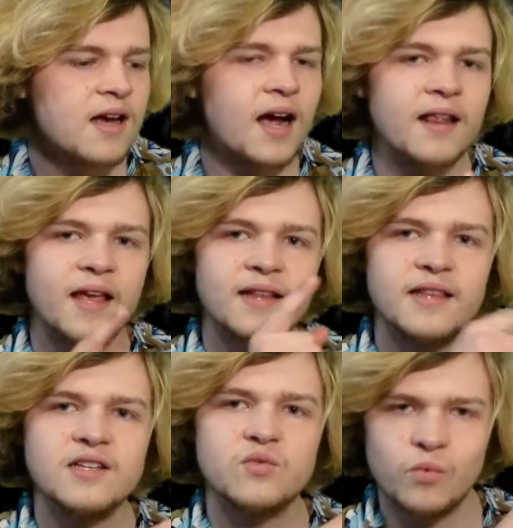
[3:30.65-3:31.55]
I like
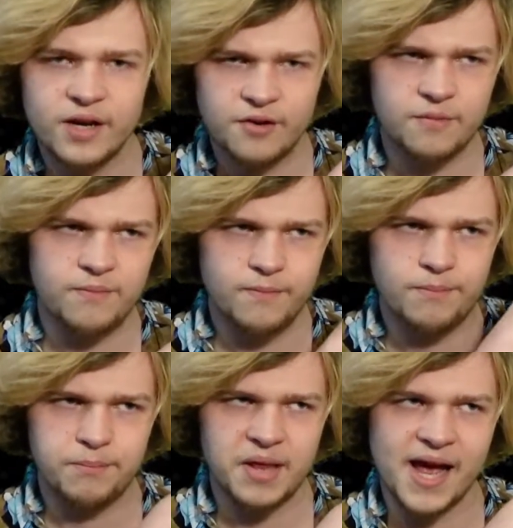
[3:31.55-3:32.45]
these weird
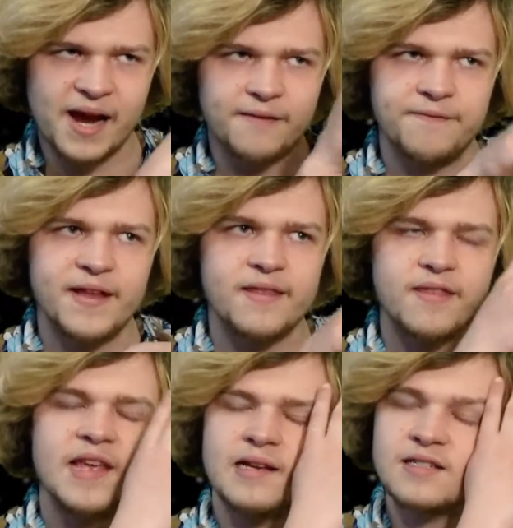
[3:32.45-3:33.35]
black vent
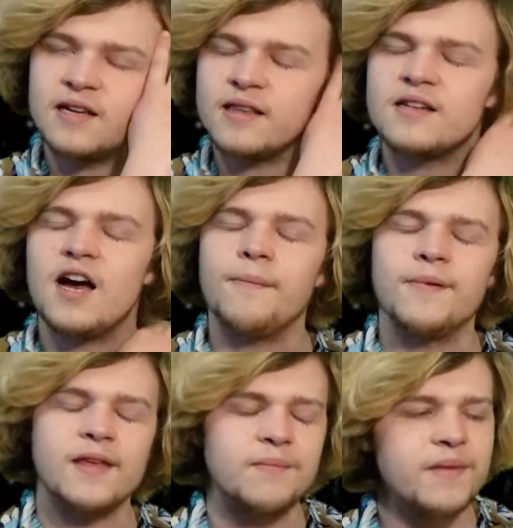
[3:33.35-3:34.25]
things on the top
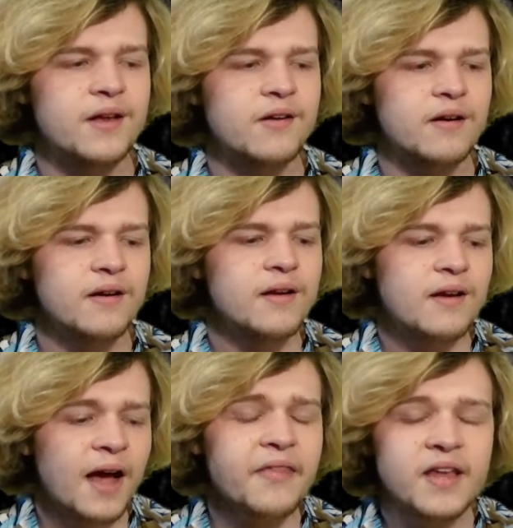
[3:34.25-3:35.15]
of the emitter.
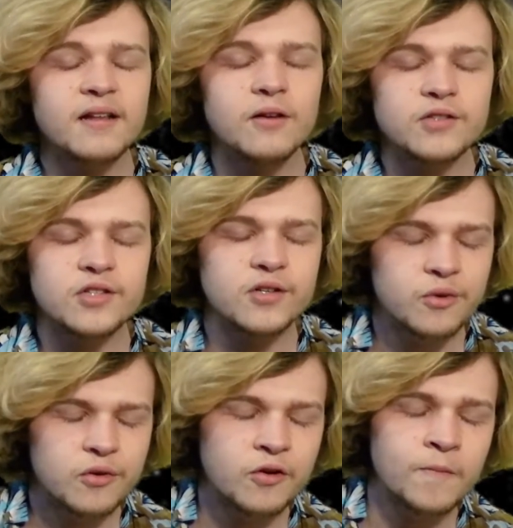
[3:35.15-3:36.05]
I think those are
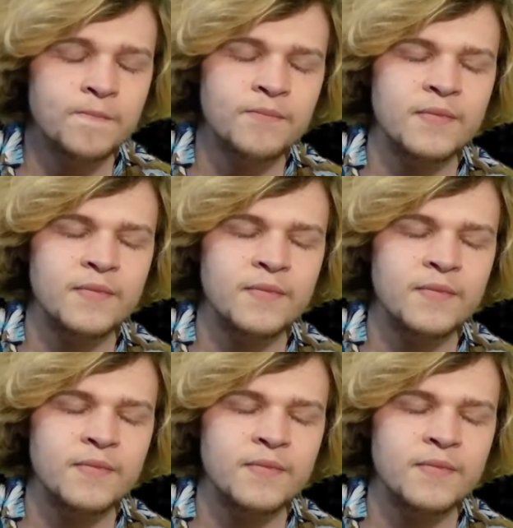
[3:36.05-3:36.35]
cool.